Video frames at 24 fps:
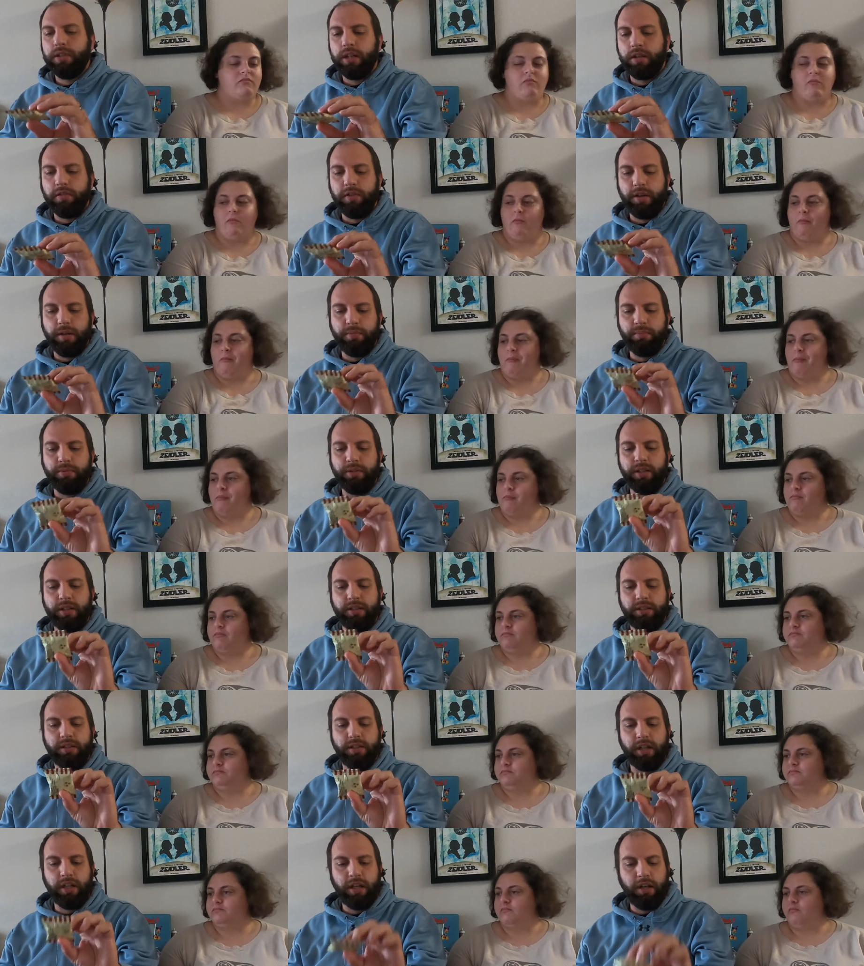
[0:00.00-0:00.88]
Speaker 1: I grabbed
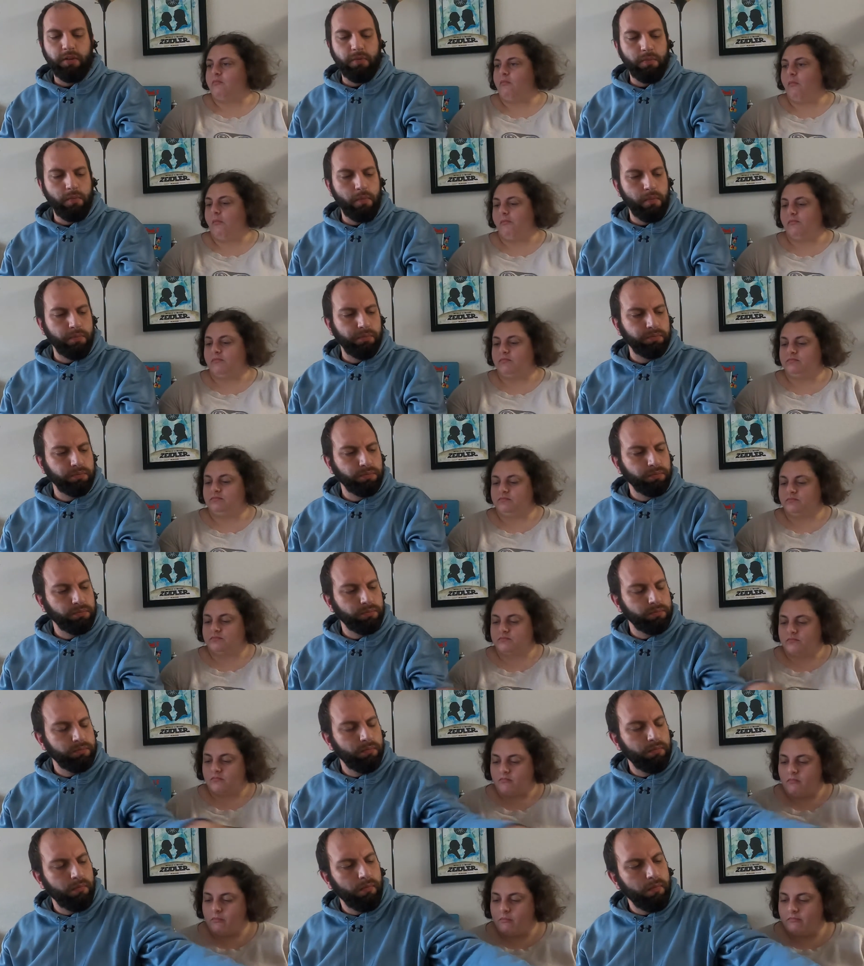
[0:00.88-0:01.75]
this thing.
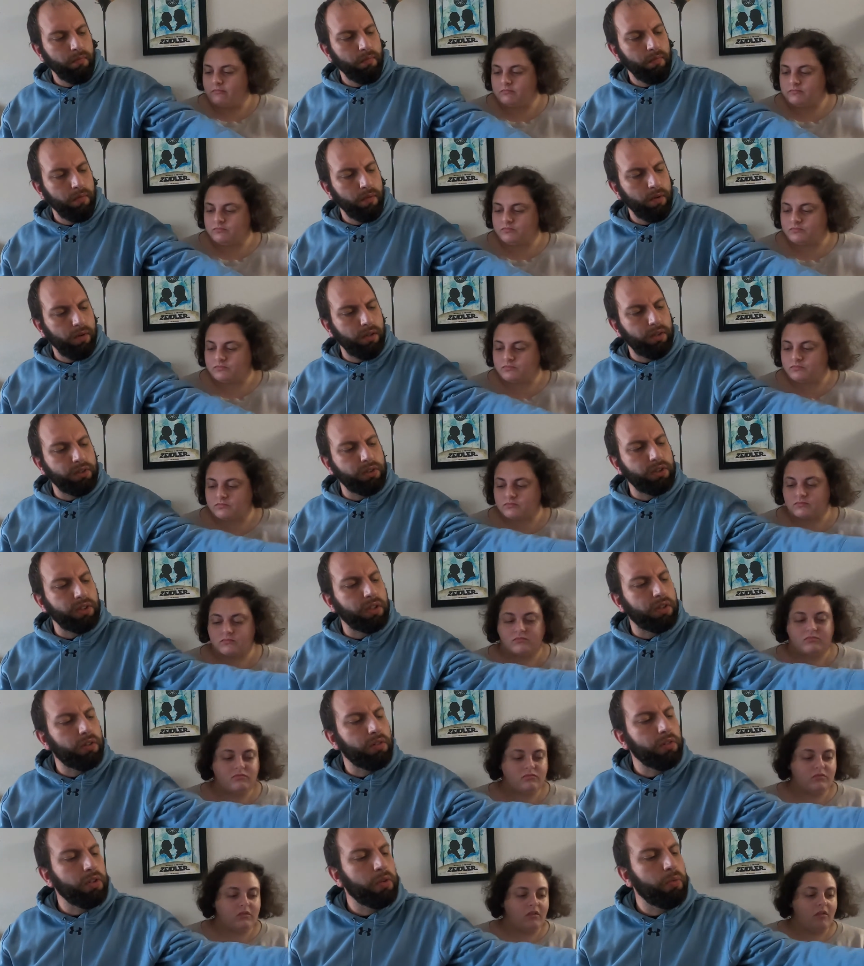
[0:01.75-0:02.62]

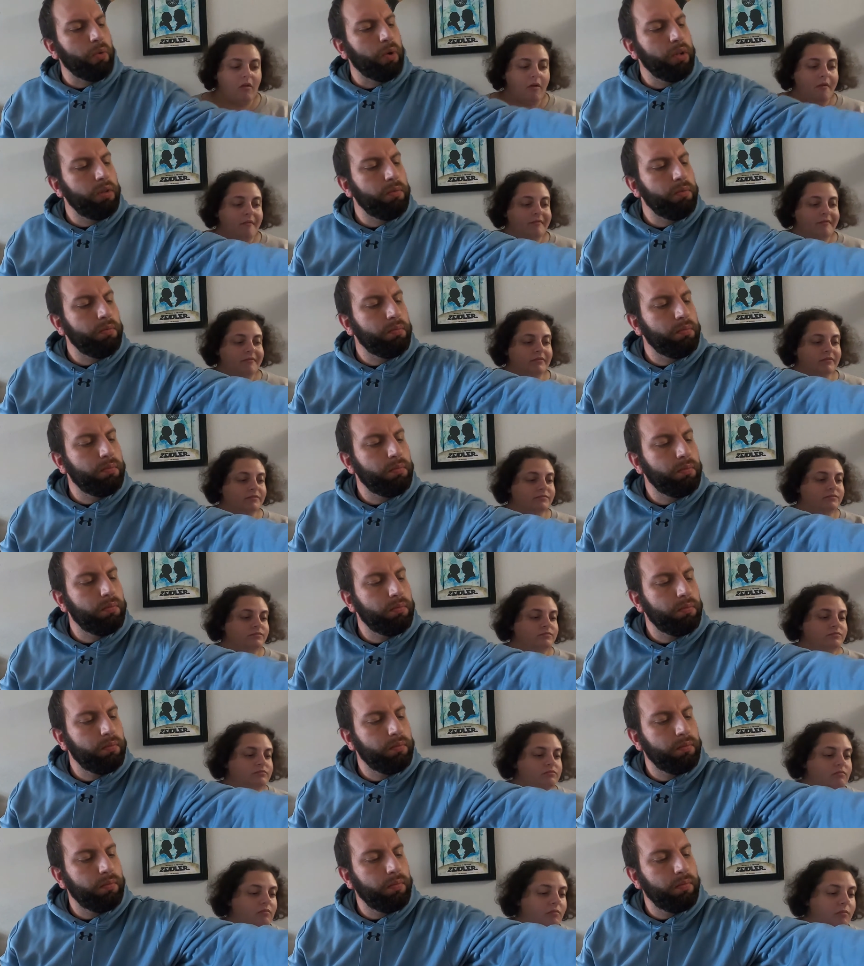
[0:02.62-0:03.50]
Is there only one?
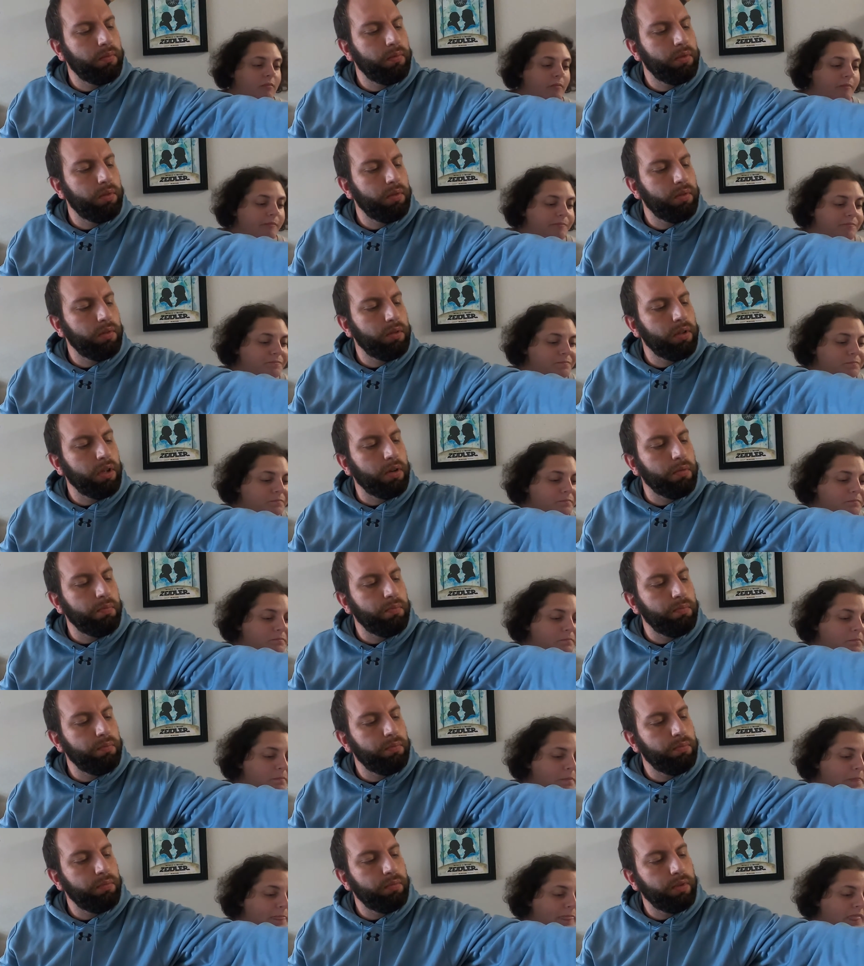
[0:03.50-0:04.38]
No.
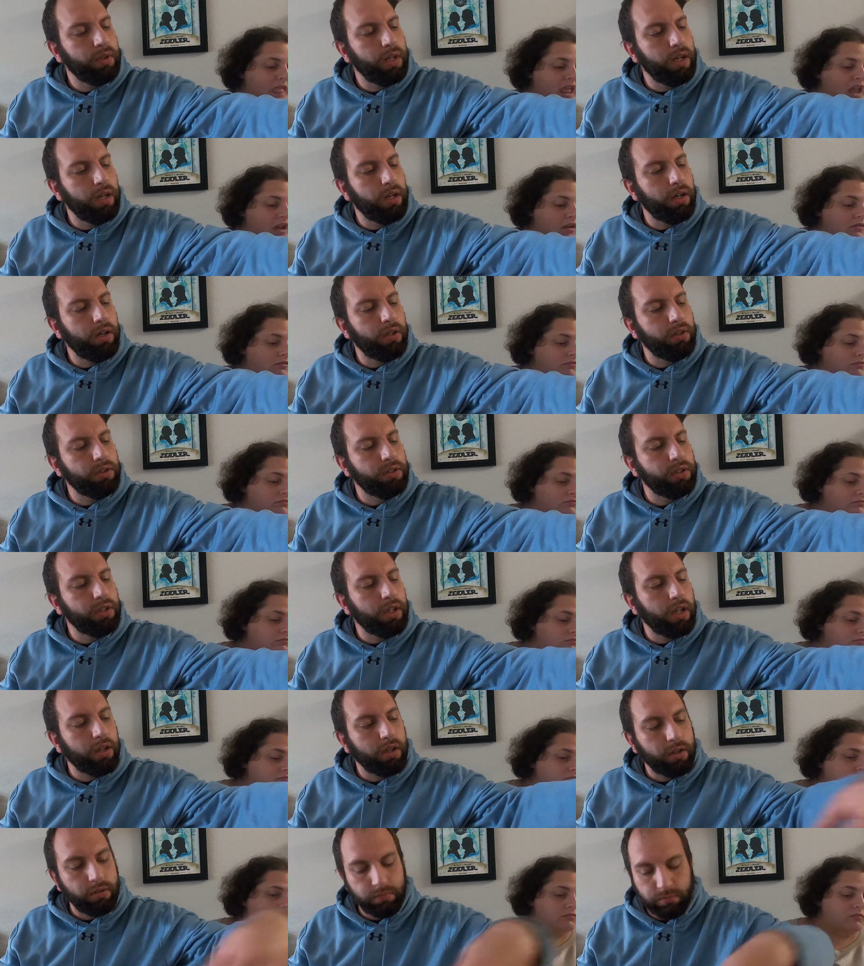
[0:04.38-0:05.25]
There's
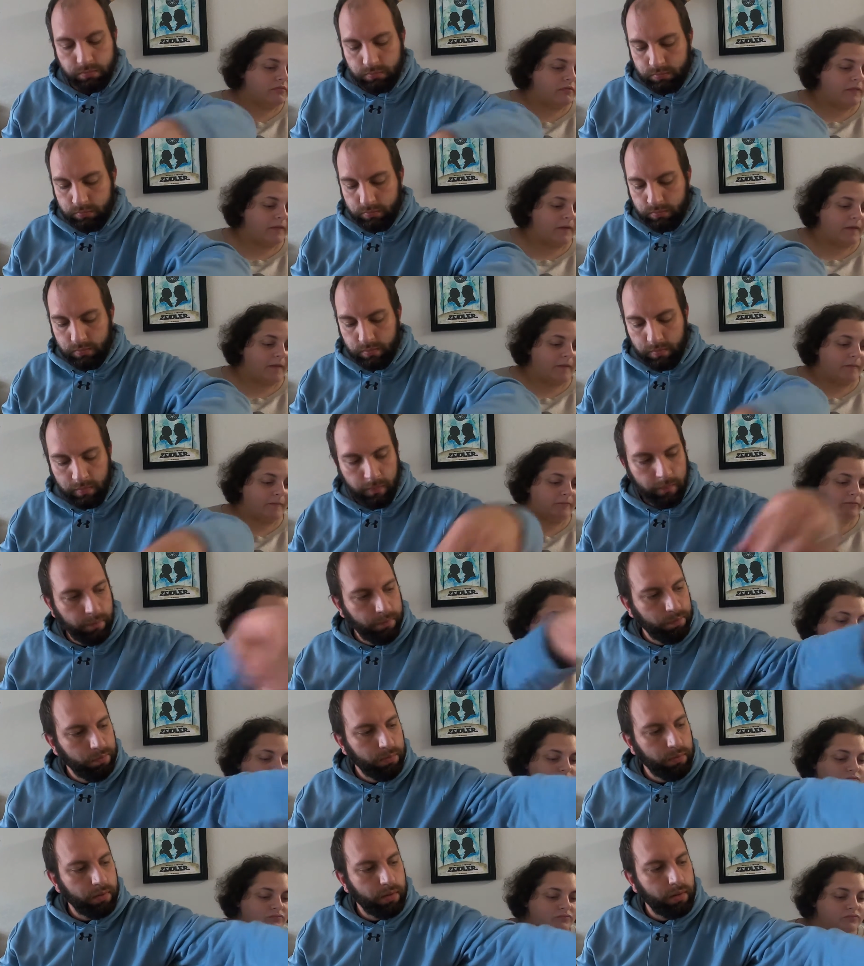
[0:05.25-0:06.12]
another.
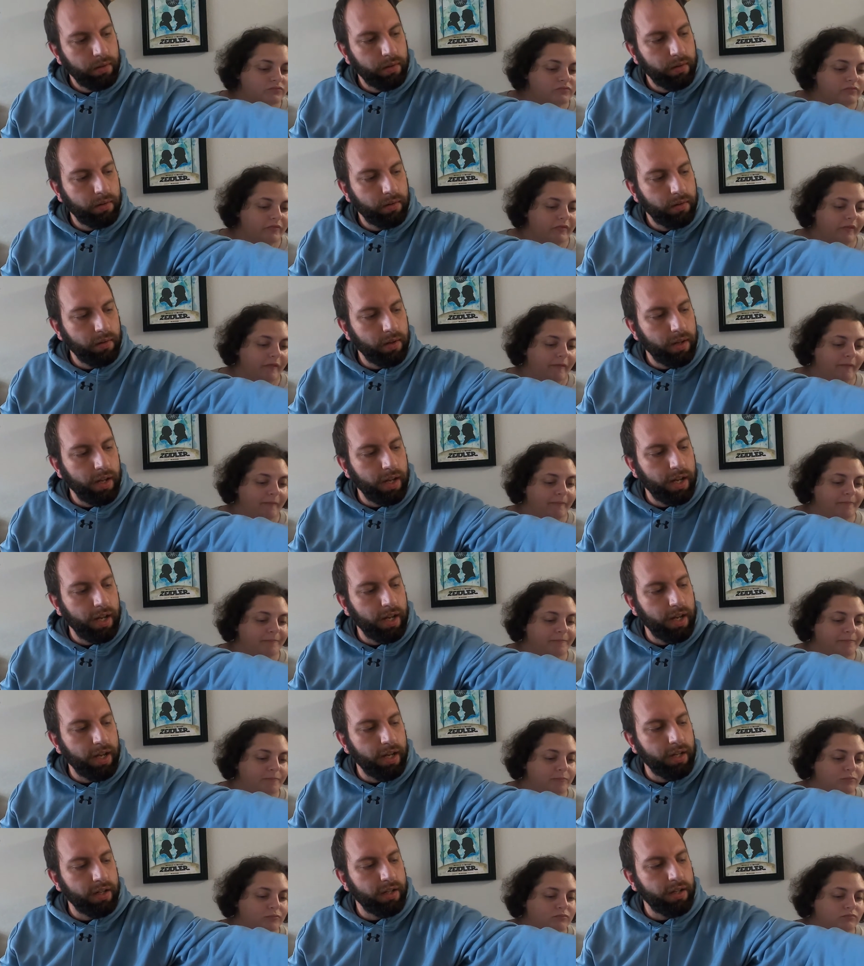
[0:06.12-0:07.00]

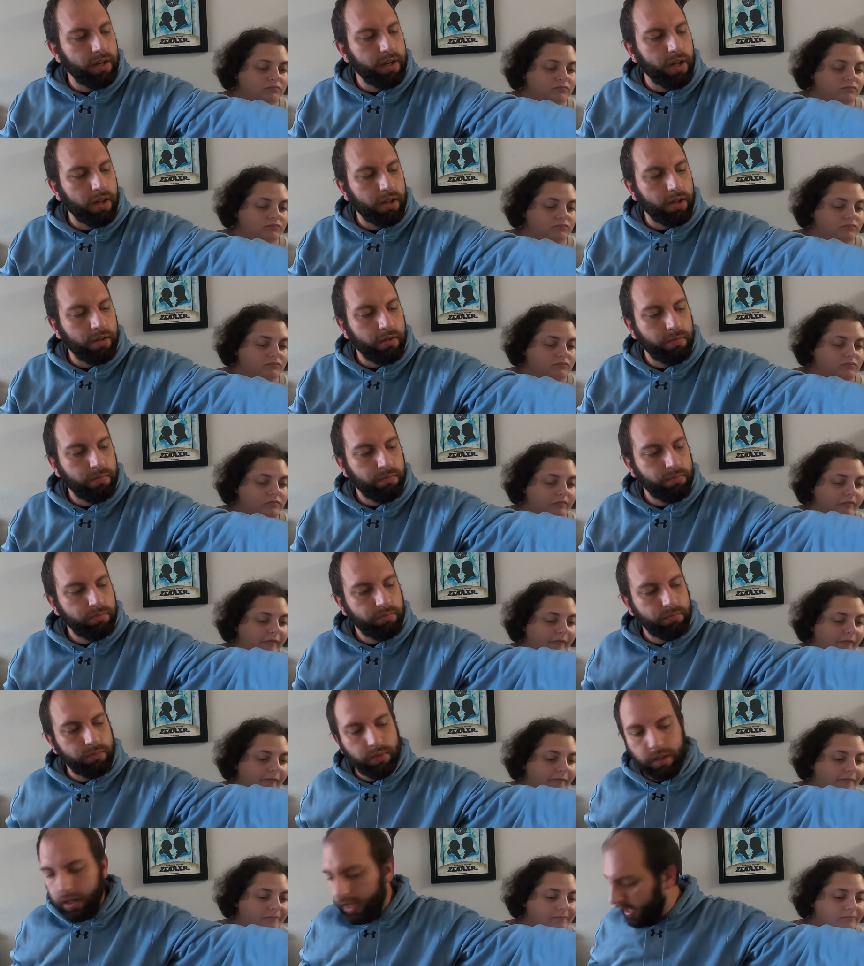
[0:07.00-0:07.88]
And another.
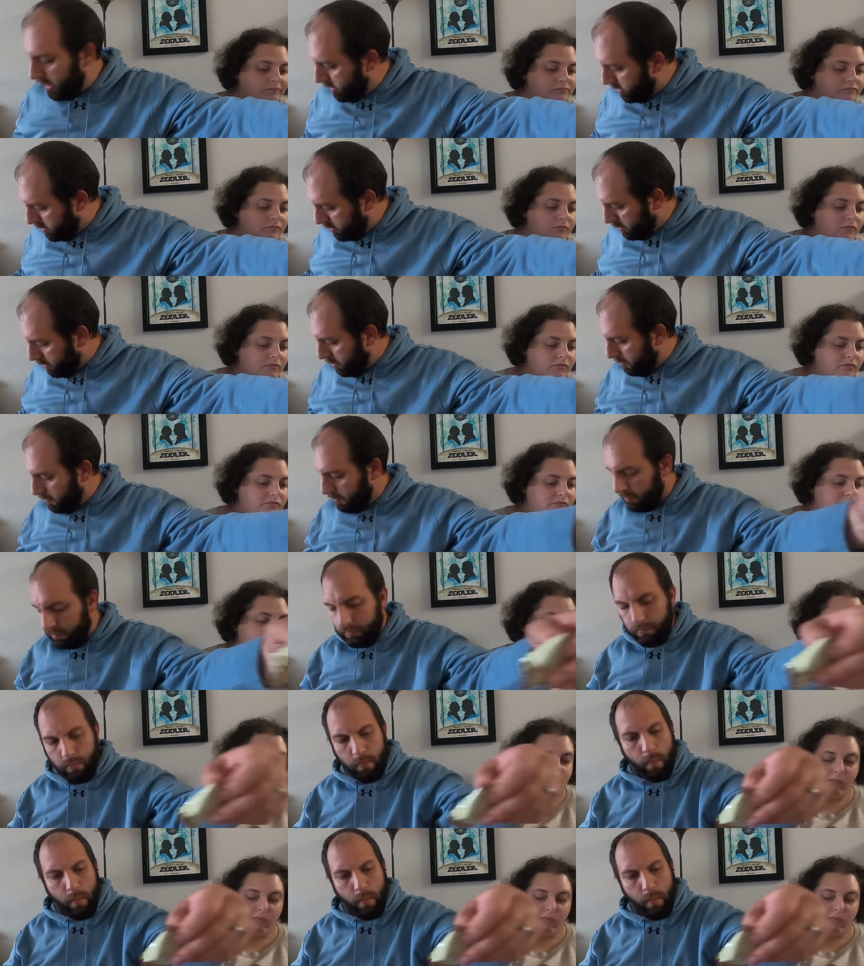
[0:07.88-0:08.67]
Hi, Storm.